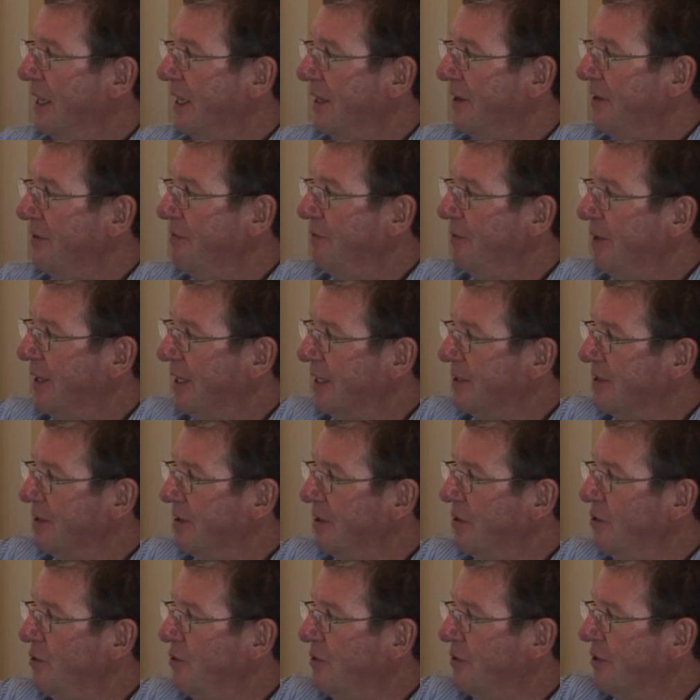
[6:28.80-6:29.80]
And if we get
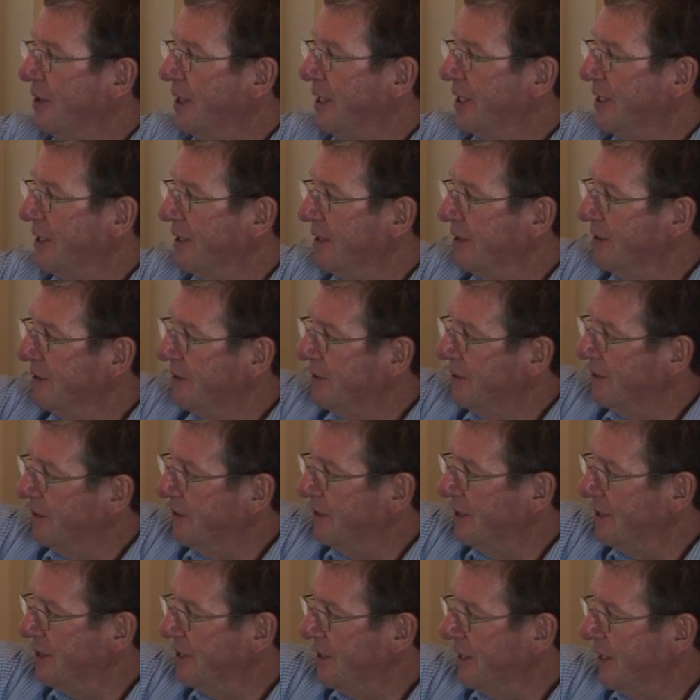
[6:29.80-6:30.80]
a low gradient
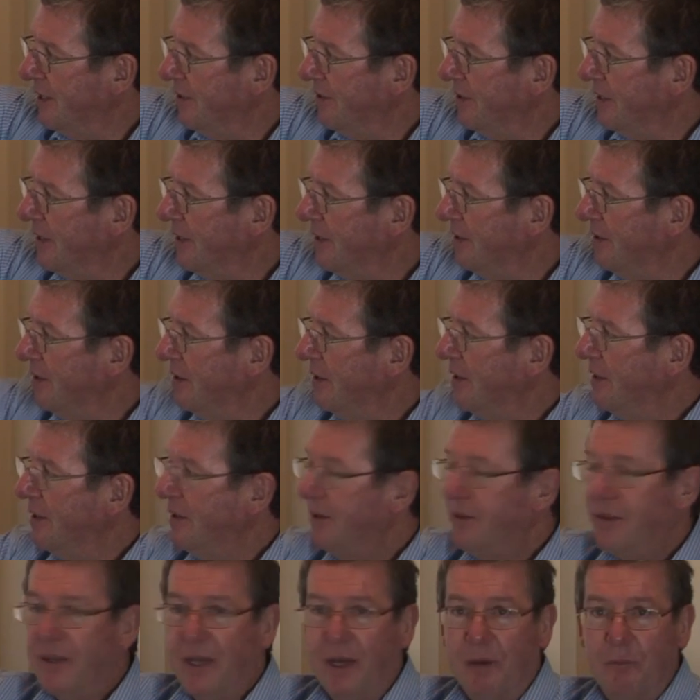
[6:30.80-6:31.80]
in this area,
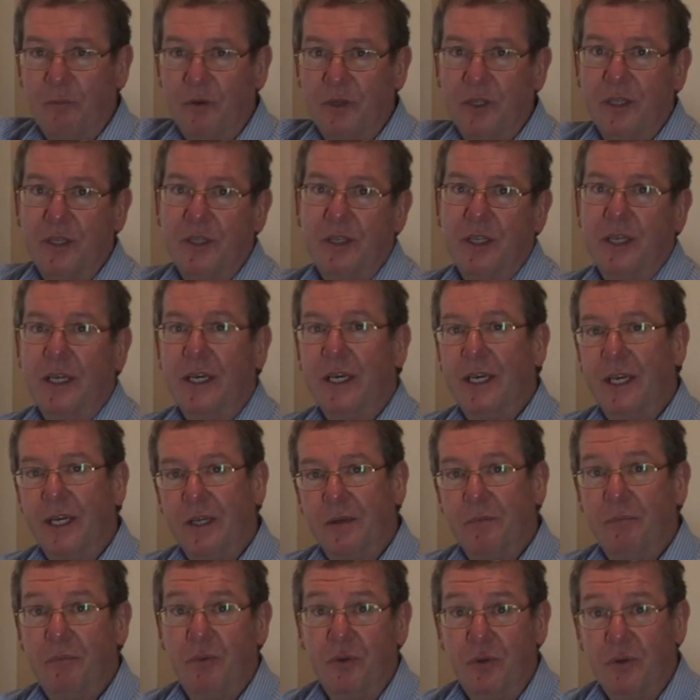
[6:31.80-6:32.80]
that would
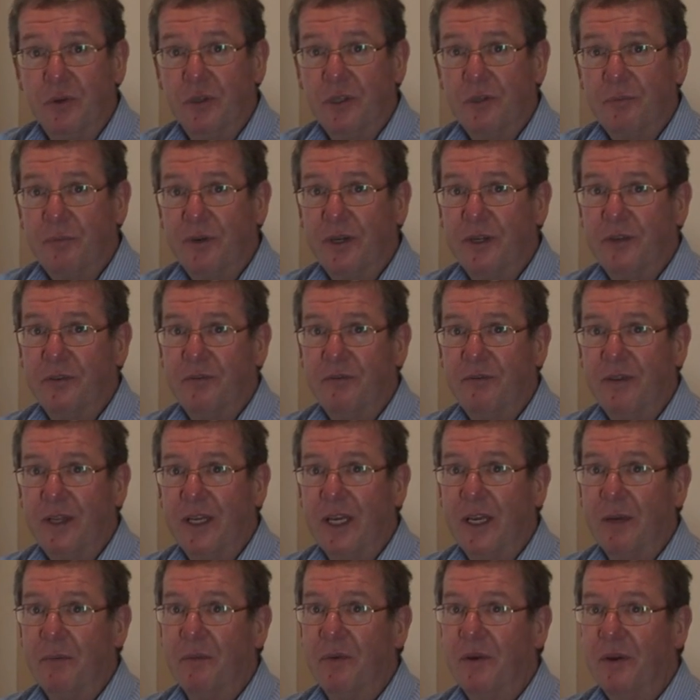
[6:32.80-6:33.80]
indicate poor spread of
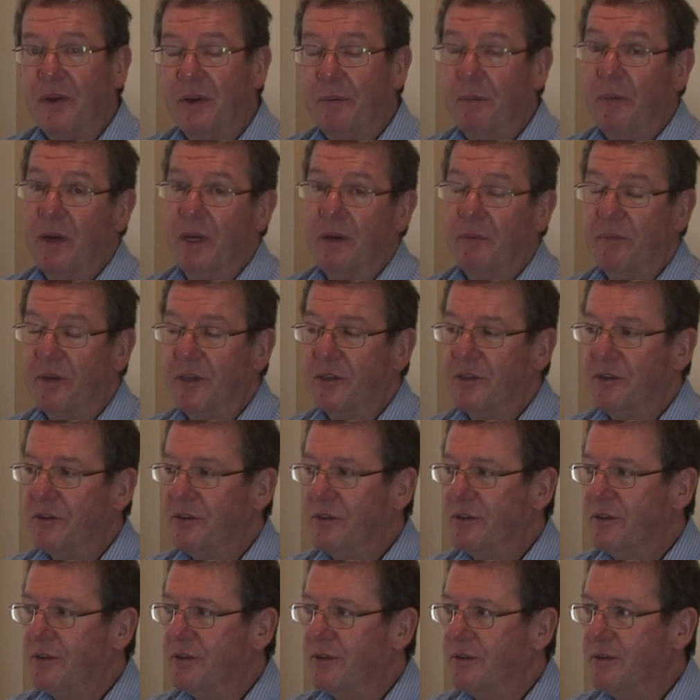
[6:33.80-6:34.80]
flame. It might be
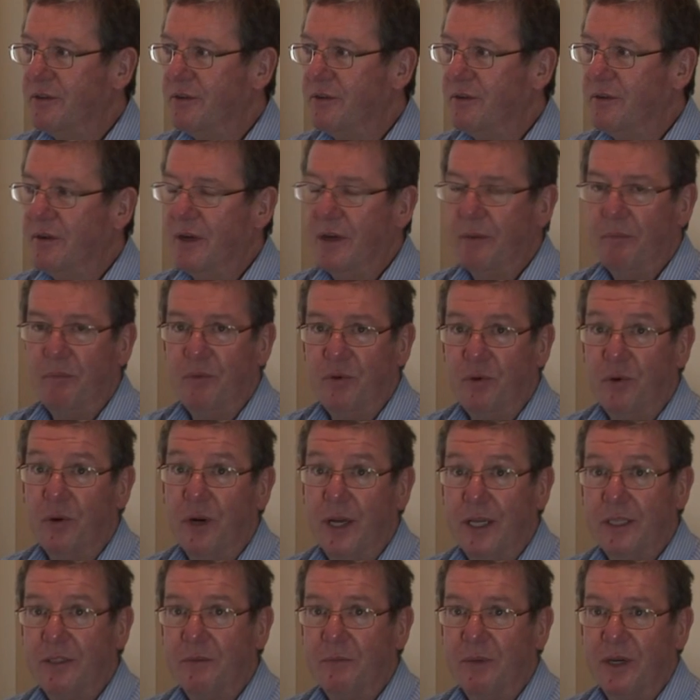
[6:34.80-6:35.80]
due to
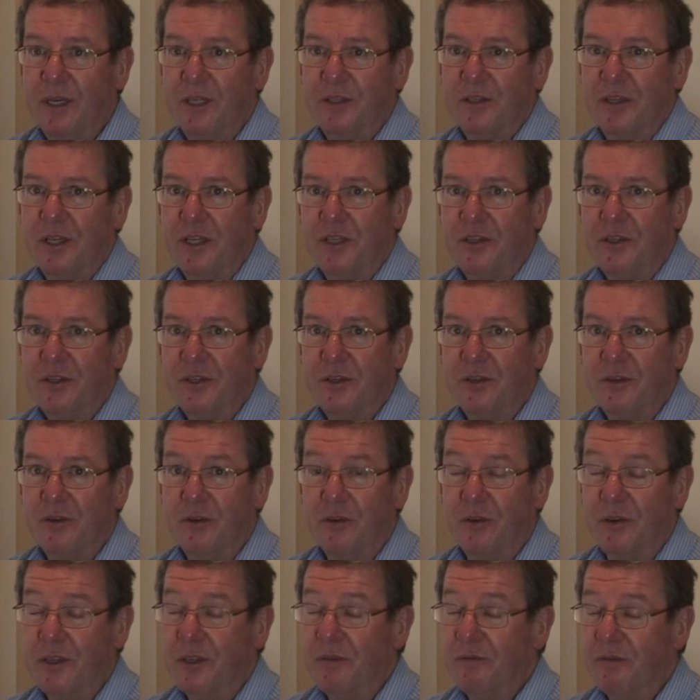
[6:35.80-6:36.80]
poor atomization
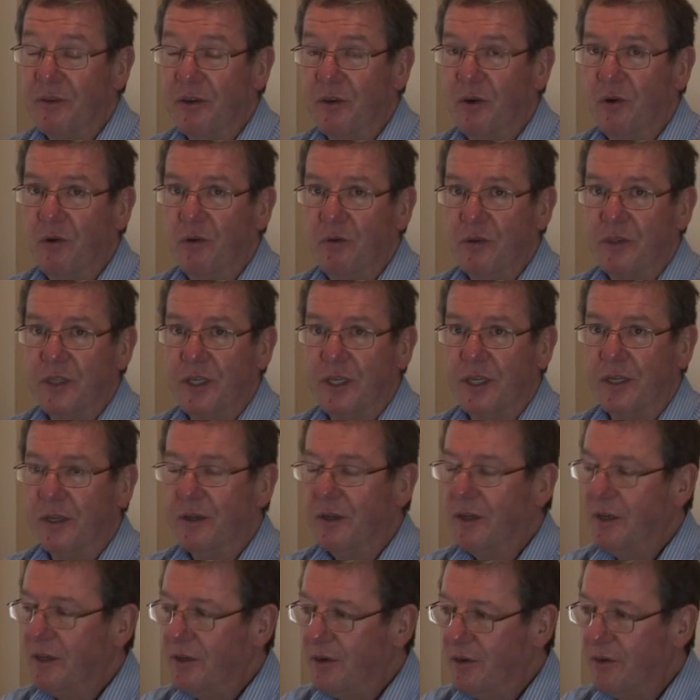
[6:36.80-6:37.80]
or even
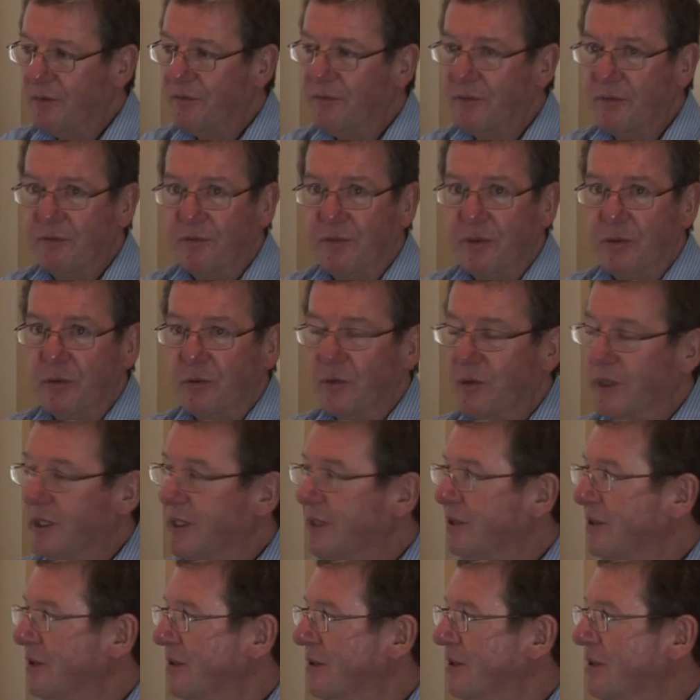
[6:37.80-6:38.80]
hosing of the fuel
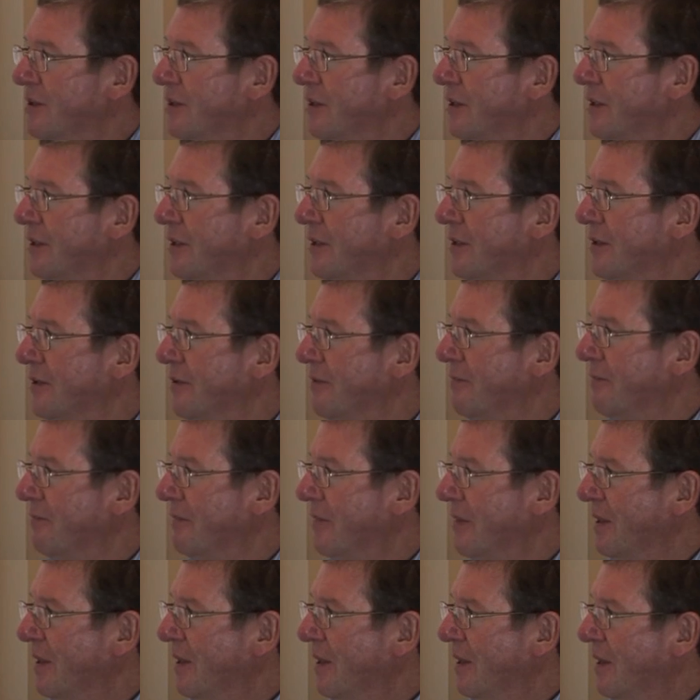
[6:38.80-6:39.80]
into the cylinder.
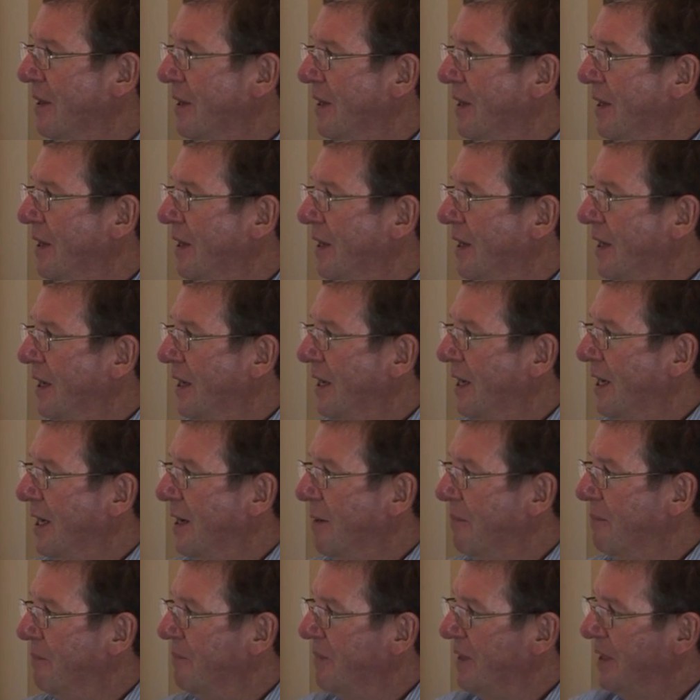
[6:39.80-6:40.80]

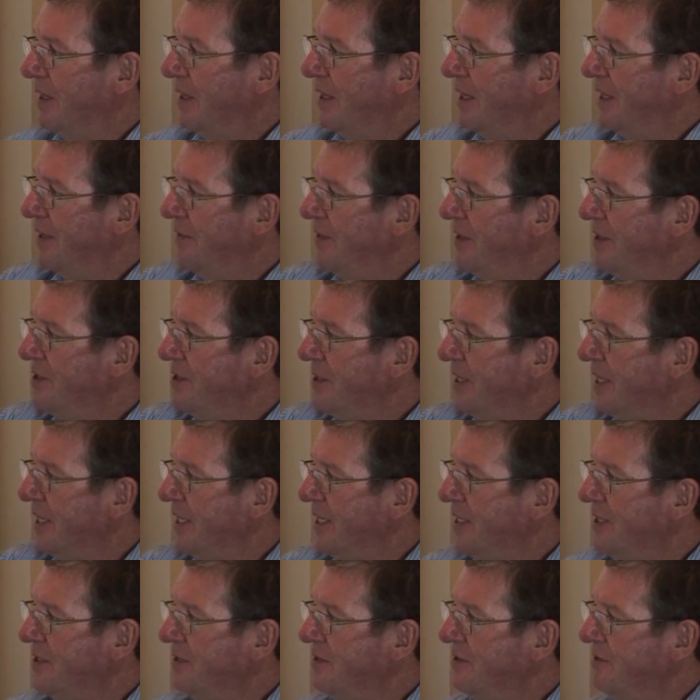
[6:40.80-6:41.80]
In this
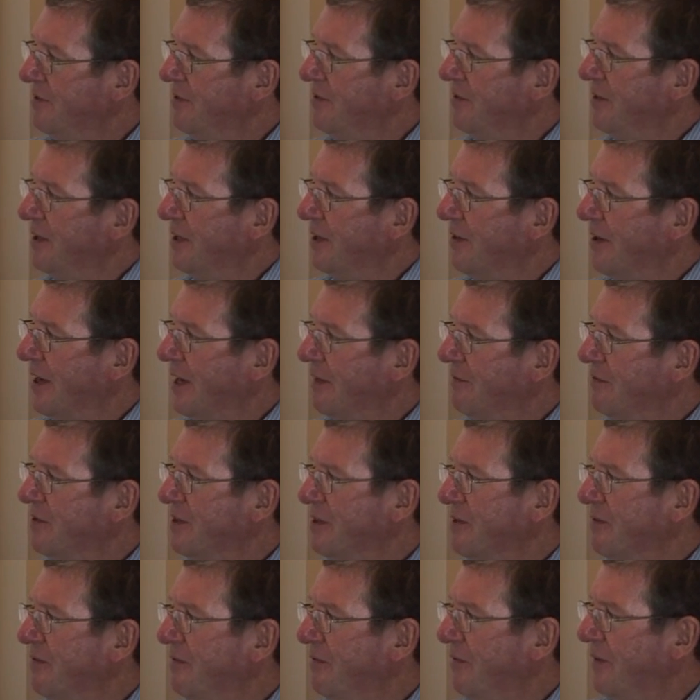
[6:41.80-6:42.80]
case, the
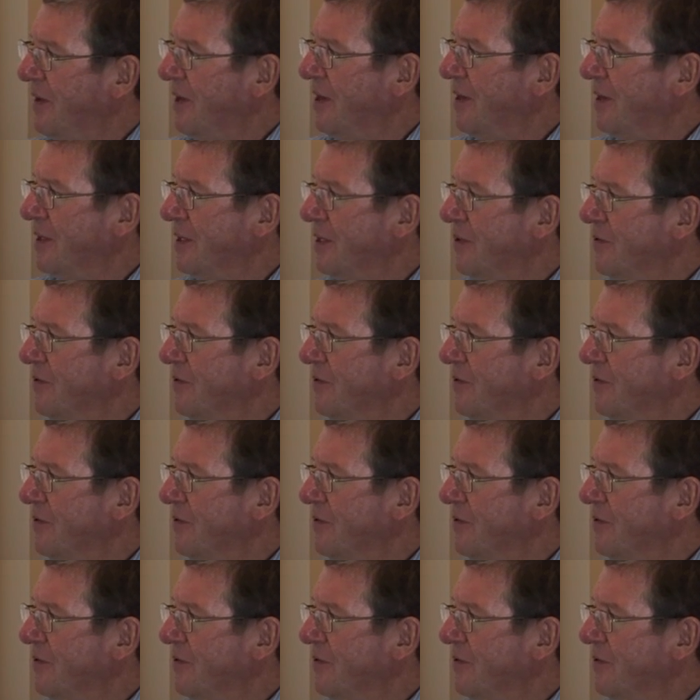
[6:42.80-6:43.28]
graphs are fairly